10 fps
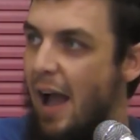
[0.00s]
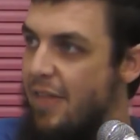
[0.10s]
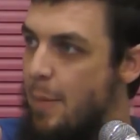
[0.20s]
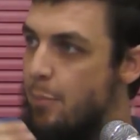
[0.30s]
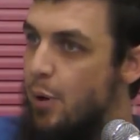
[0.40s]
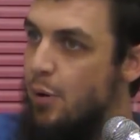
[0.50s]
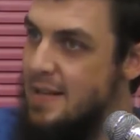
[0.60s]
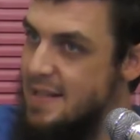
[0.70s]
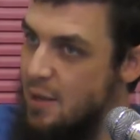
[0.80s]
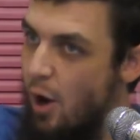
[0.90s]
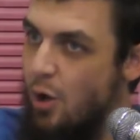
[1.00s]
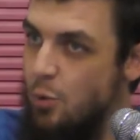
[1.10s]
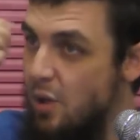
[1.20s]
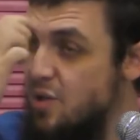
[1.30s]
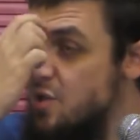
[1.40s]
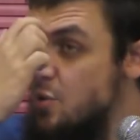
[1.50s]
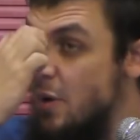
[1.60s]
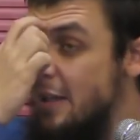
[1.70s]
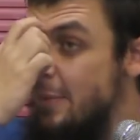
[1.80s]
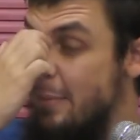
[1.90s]
and then progressing onwards
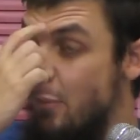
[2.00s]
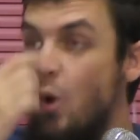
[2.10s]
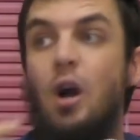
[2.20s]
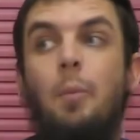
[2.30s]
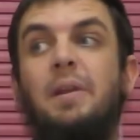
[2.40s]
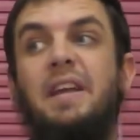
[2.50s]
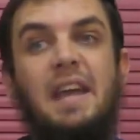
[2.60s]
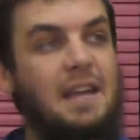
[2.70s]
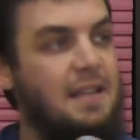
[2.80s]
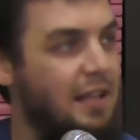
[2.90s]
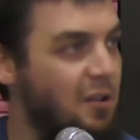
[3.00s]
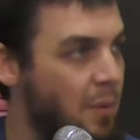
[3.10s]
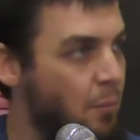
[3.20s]
to a little bit more complicated,